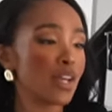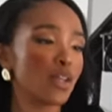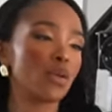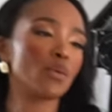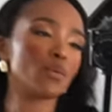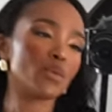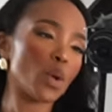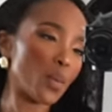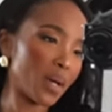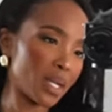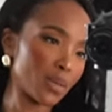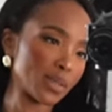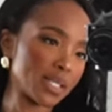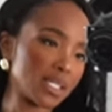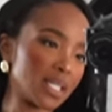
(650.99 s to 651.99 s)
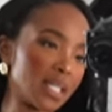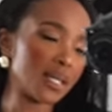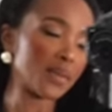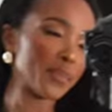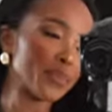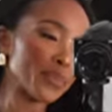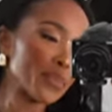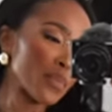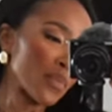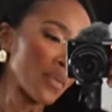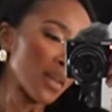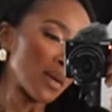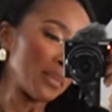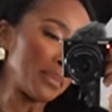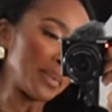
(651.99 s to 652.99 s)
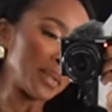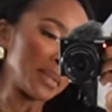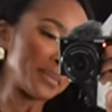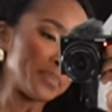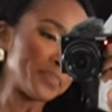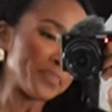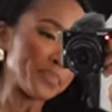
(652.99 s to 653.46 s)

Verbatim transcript: You, nobody will see it. But